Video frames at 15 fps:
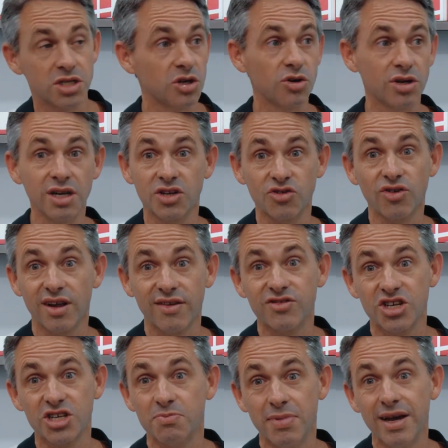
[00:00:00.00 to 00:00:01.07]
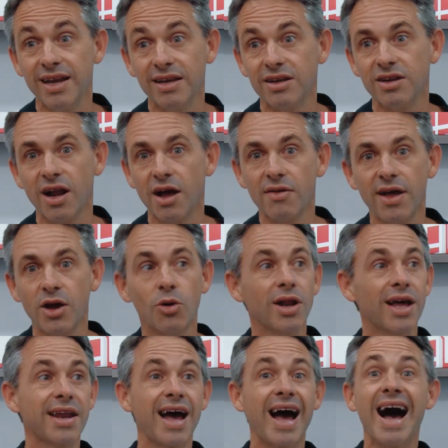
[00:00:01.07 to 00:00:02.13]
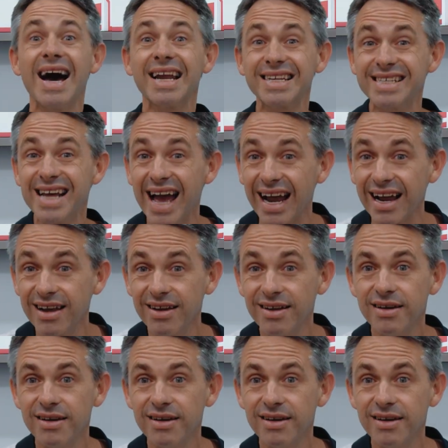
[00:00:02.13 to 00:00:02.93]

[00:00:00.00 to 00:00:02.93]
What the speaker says: It could literally have just been, they all had a heart attack.